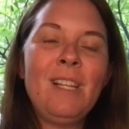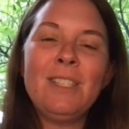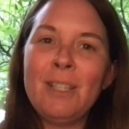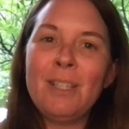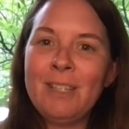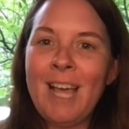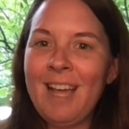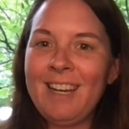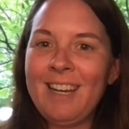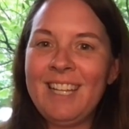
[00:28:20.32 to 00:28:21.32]
So
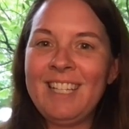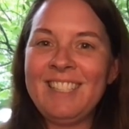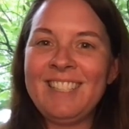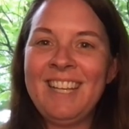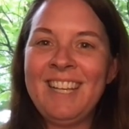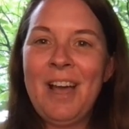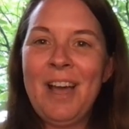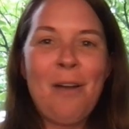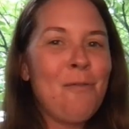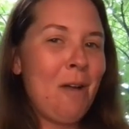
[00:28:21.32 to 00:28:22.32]
that is
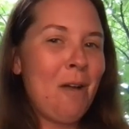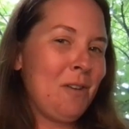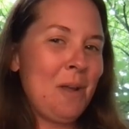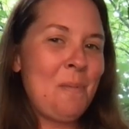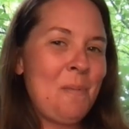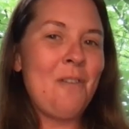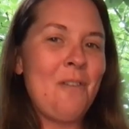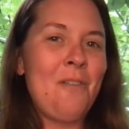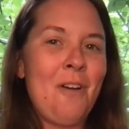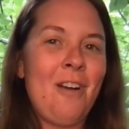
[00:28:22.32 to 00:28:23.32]
a roundup
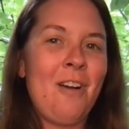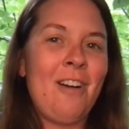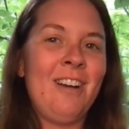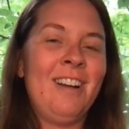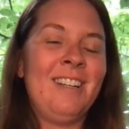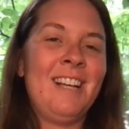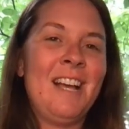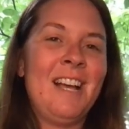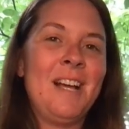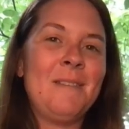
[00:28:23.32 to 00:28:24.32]
of our
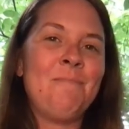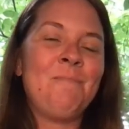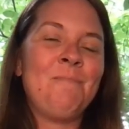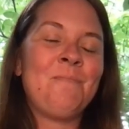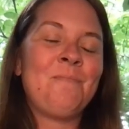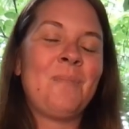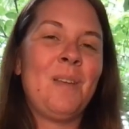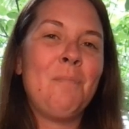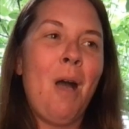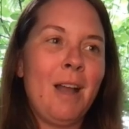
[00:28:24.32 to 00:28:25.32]
um,
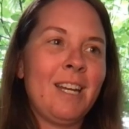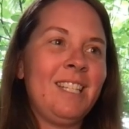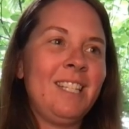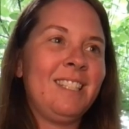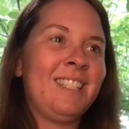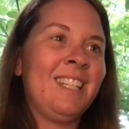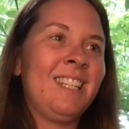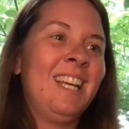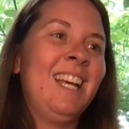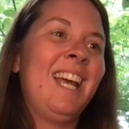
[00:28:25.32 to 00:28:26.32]
botanists.
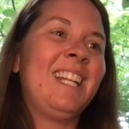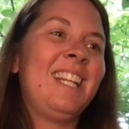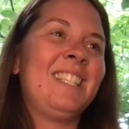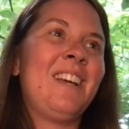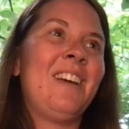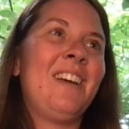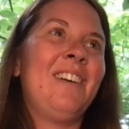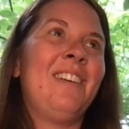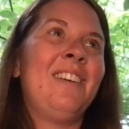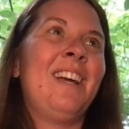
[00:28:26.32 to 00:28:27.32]
And
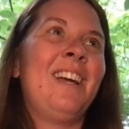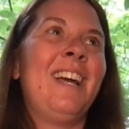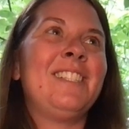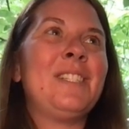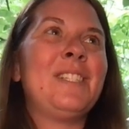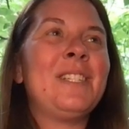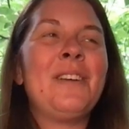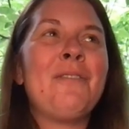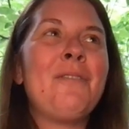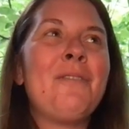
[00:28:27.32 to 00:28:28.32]
so uh, just
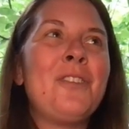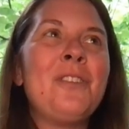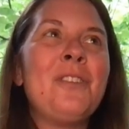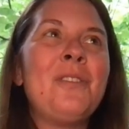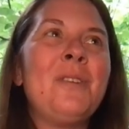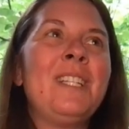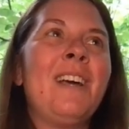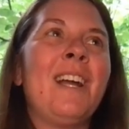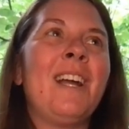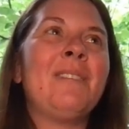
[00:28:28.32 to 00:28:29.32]
to review, we
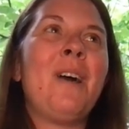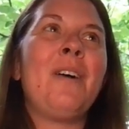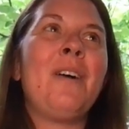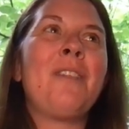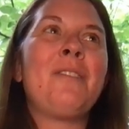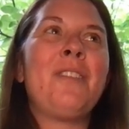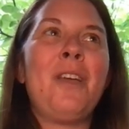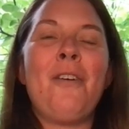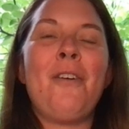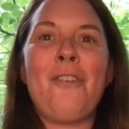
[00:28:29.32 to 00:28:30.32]
talked about
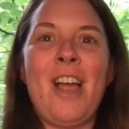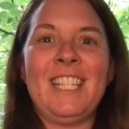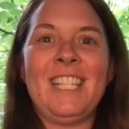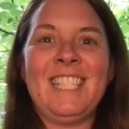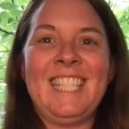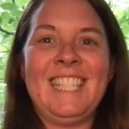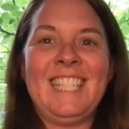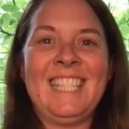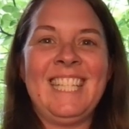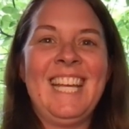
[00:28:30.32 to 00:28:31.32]

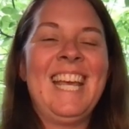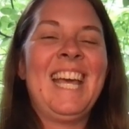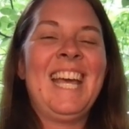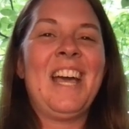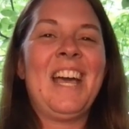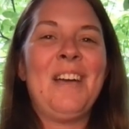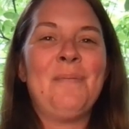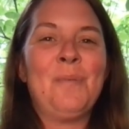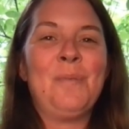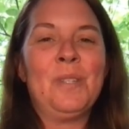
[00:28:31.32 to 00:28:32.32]
Theophrastus,
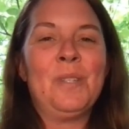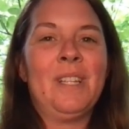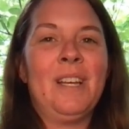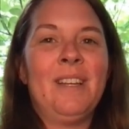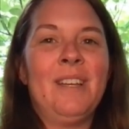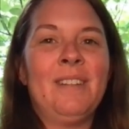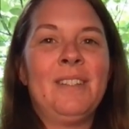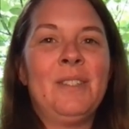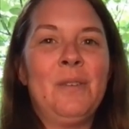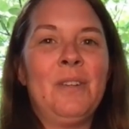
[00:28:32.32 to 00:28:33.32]
um, who was a
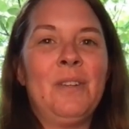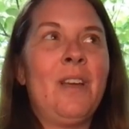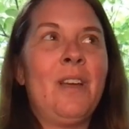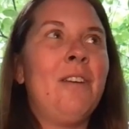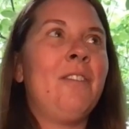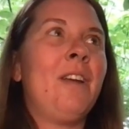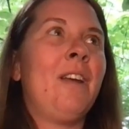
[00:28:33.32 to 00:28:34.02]
student of